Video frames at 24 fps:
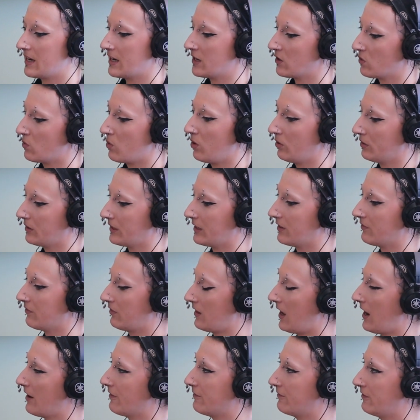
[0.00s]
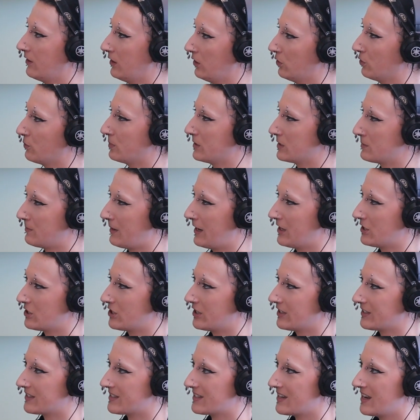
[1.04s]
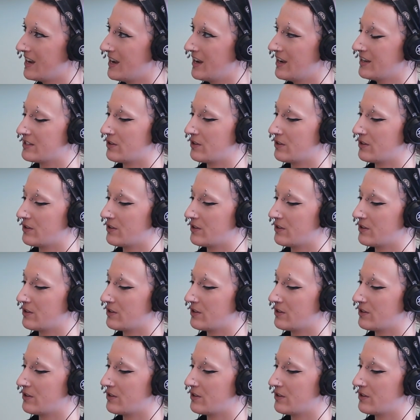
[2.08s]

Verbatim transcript: and quality of life for lupus patients.